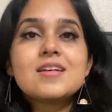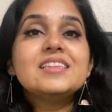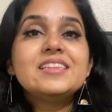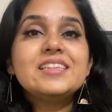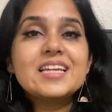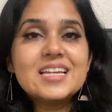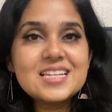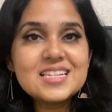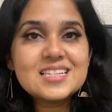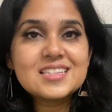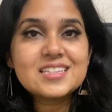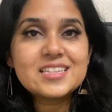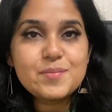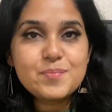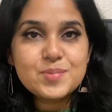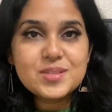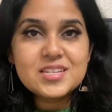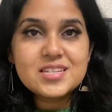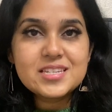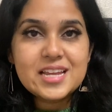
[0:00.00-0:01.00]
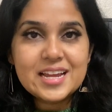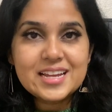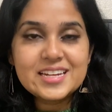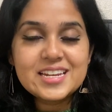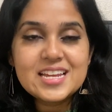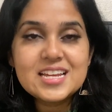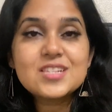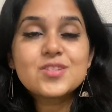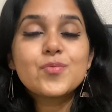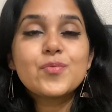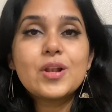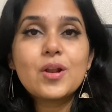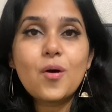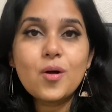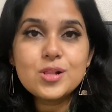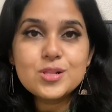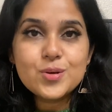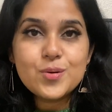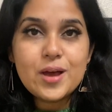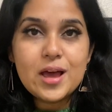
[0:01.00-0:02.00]
These tips and techniques will
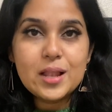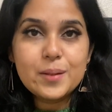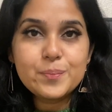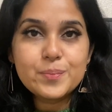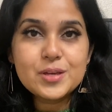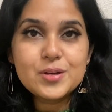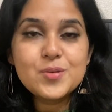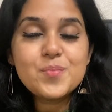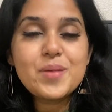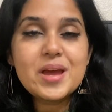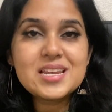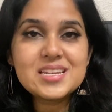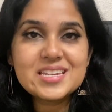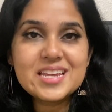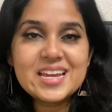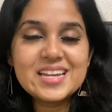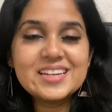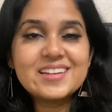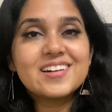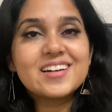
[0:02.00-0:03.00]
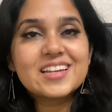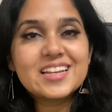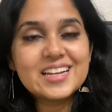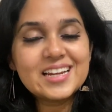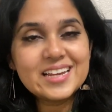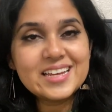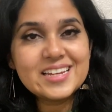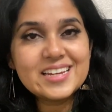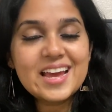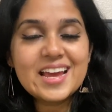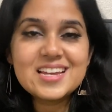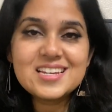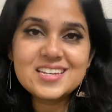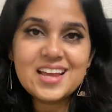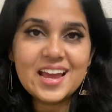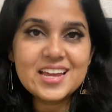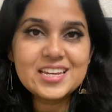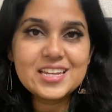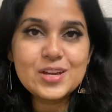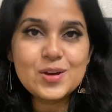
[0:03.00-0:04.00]
also help you maintain a clean and
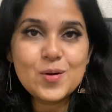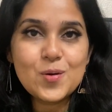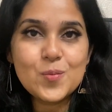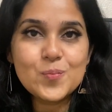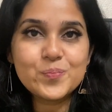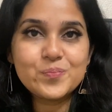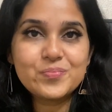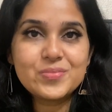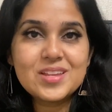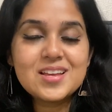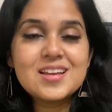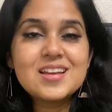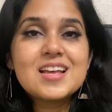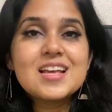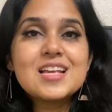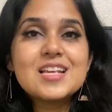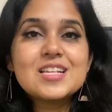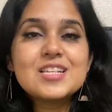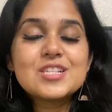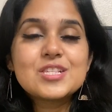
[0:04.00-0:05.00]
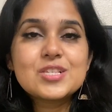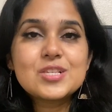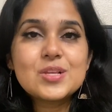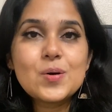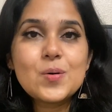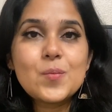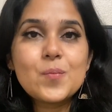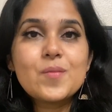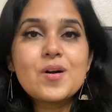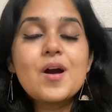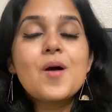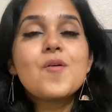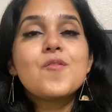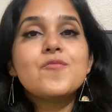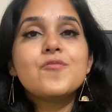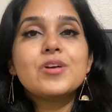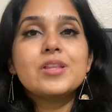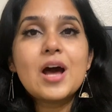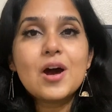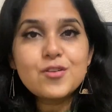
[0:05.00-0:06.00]
tidy home. So
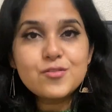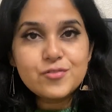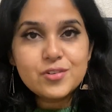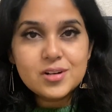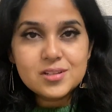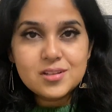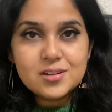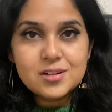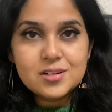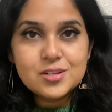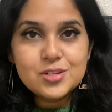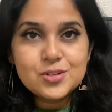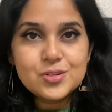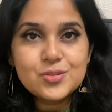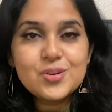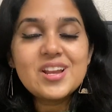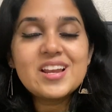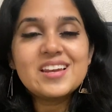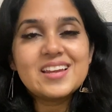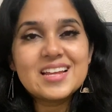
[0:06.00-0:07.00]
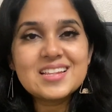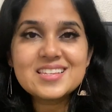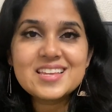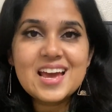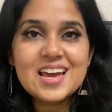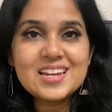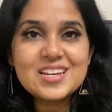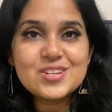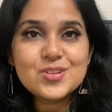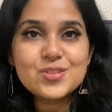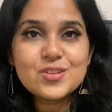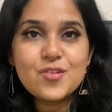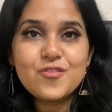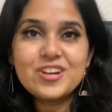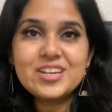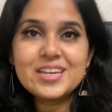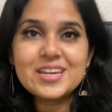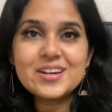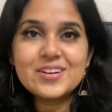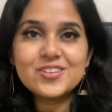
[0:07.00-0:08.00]
without further ado, let's get into the
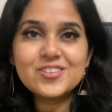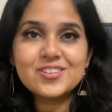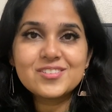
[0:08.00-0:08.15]
video.